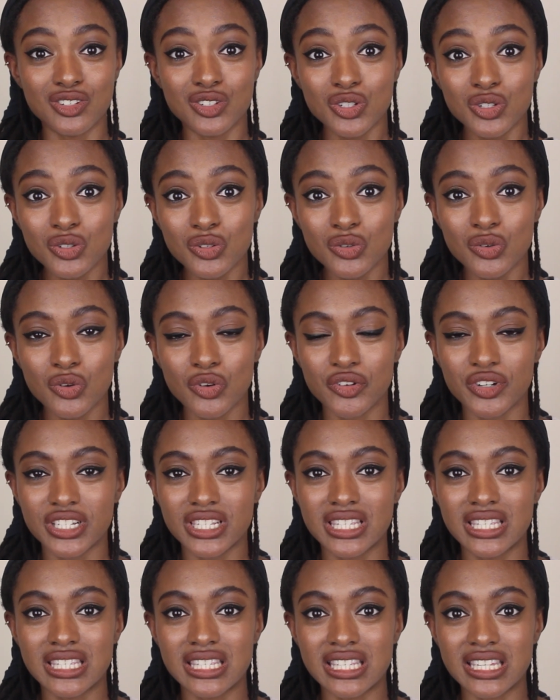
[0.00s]
do
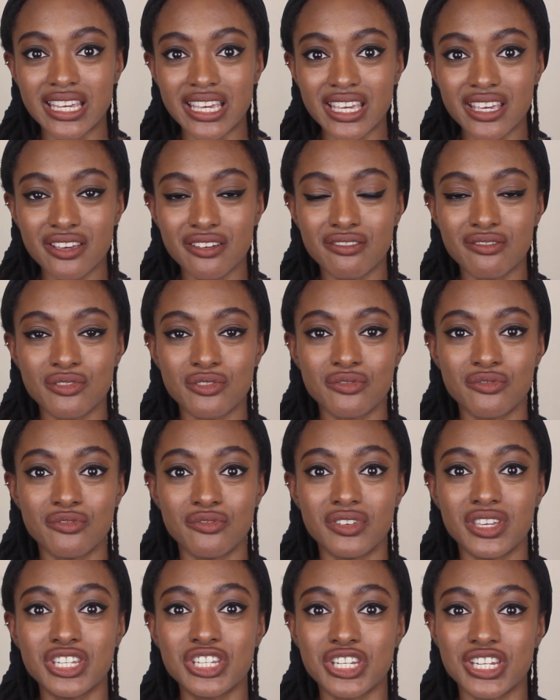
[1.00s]
receive
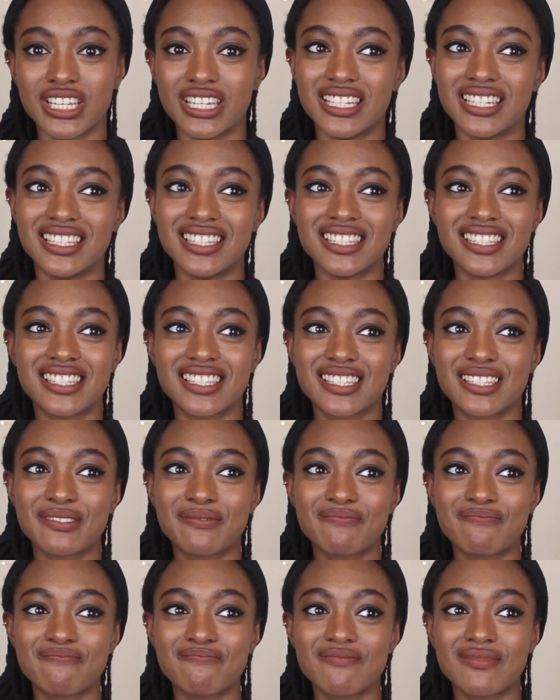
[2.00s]
visions,
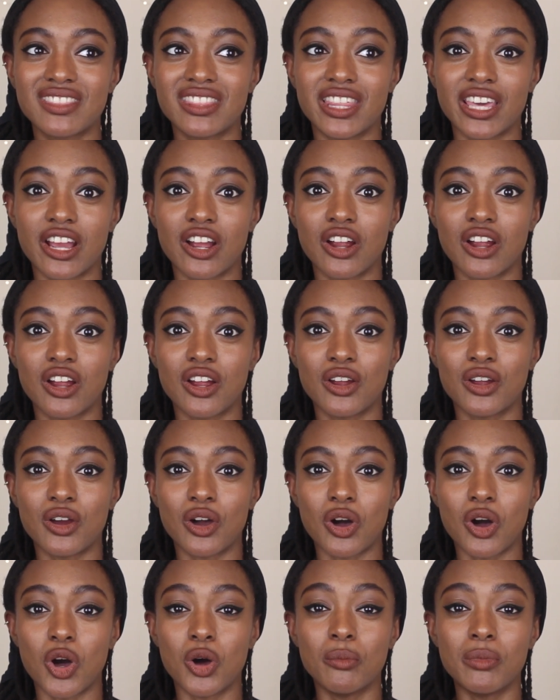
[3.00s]
they're
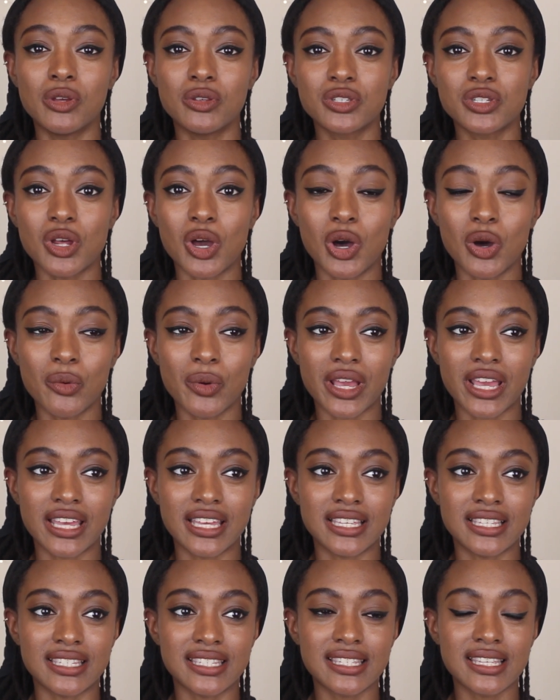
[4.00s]
almost
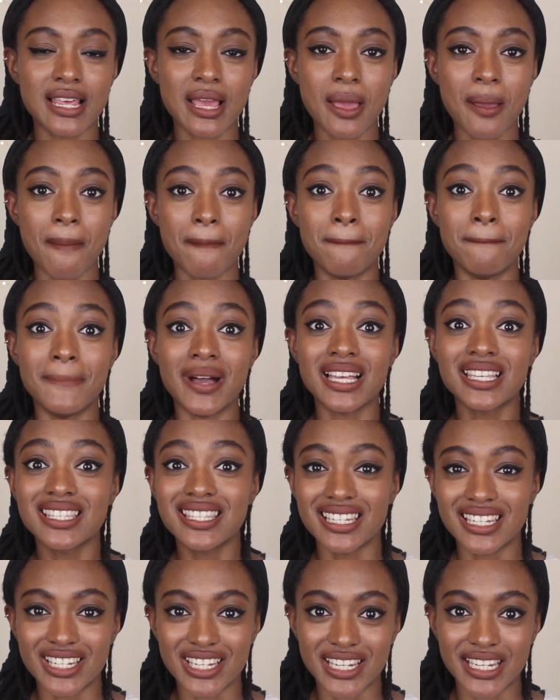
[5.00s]
always
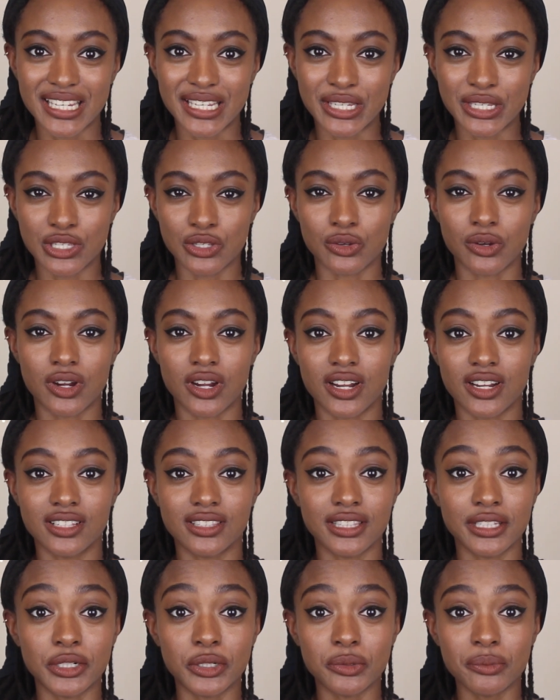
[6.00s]
messages or
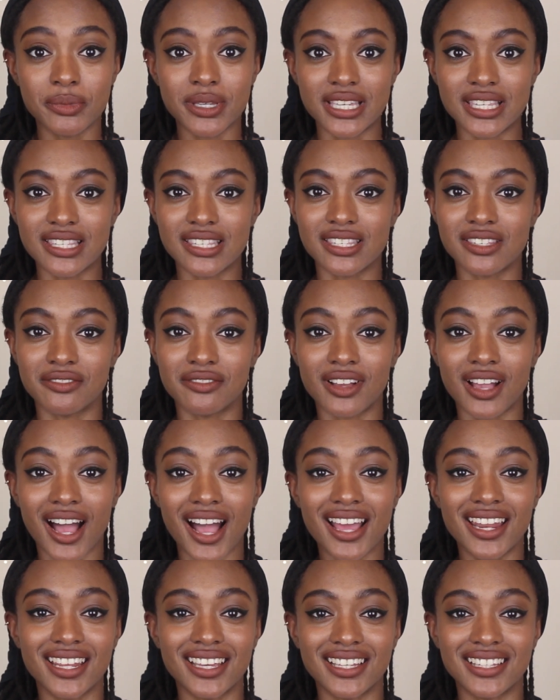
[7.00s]
little pieces of
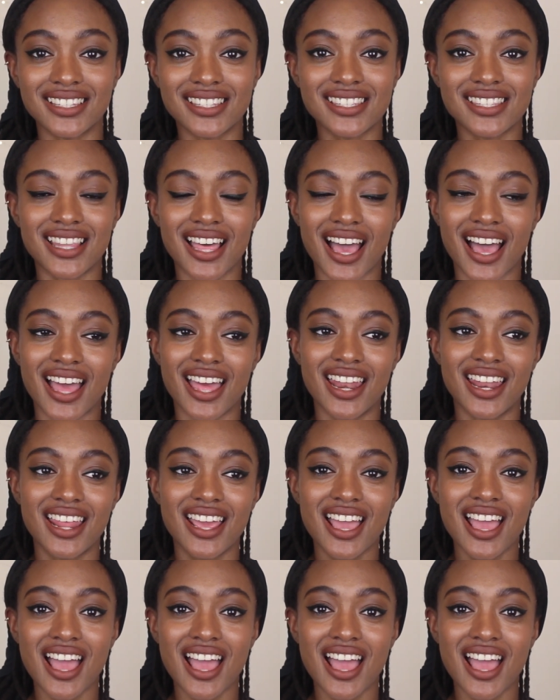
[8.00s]
guidance that